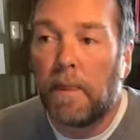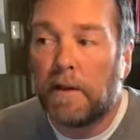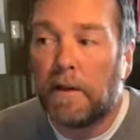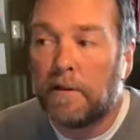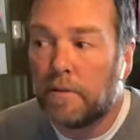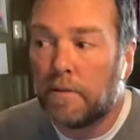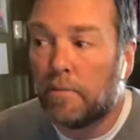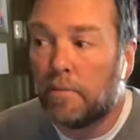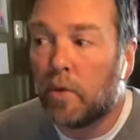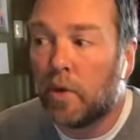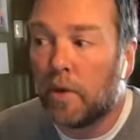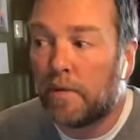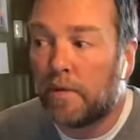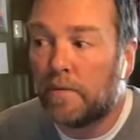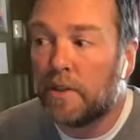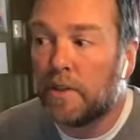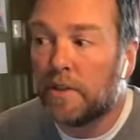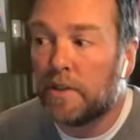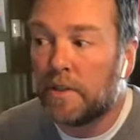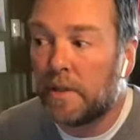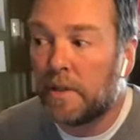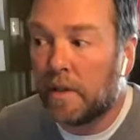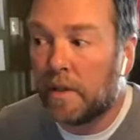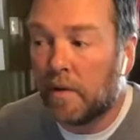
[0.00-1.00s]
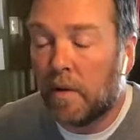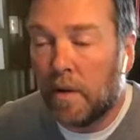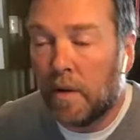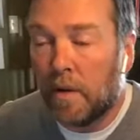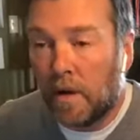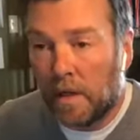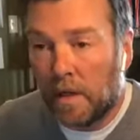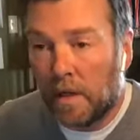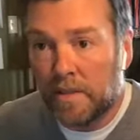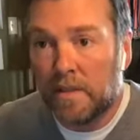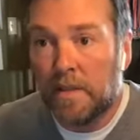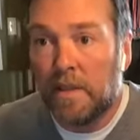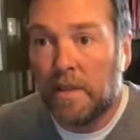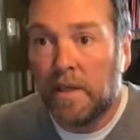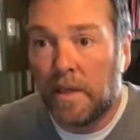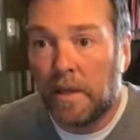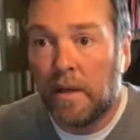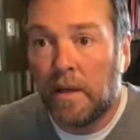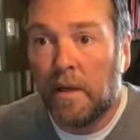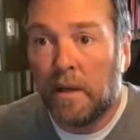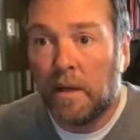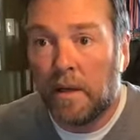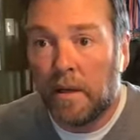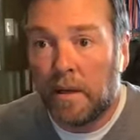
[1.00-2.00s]
it's more of just the clause that
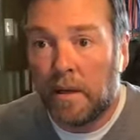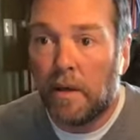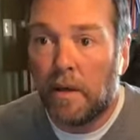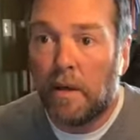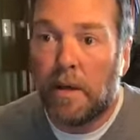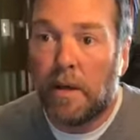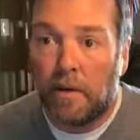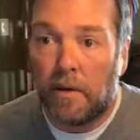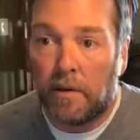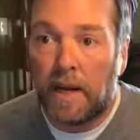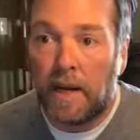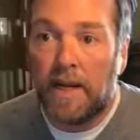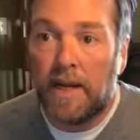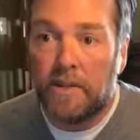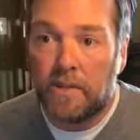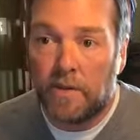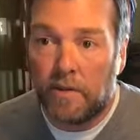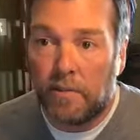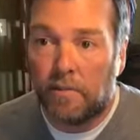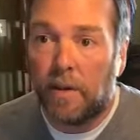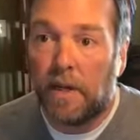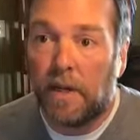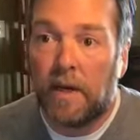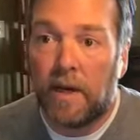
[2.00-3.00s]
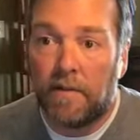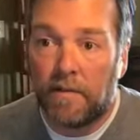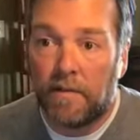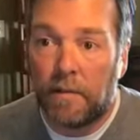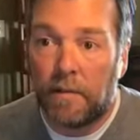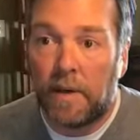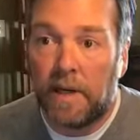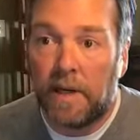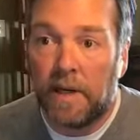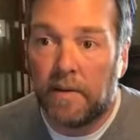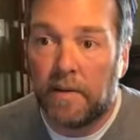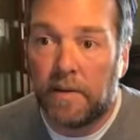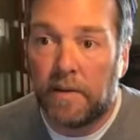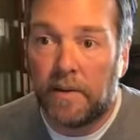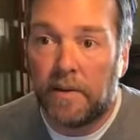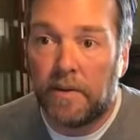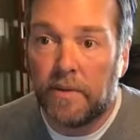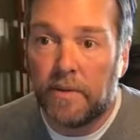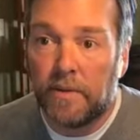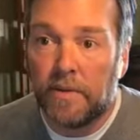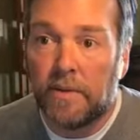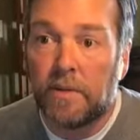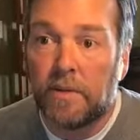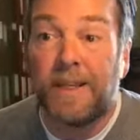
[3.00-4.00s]
now as you pay off the bank
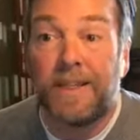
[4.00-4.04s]
loans